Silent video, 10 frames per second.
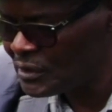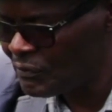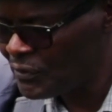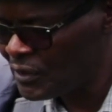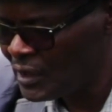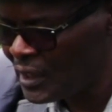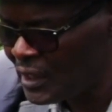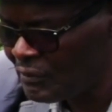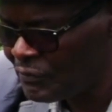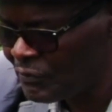of our
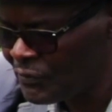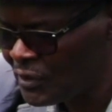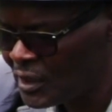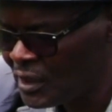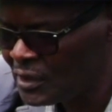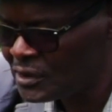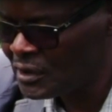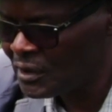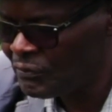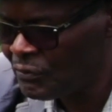life, of our
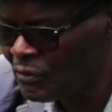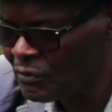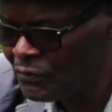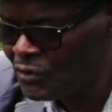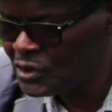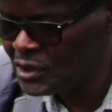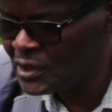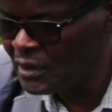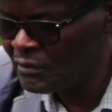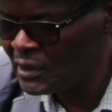culture, for future
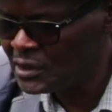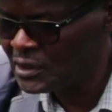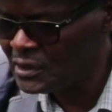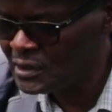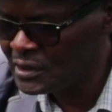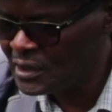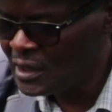generations,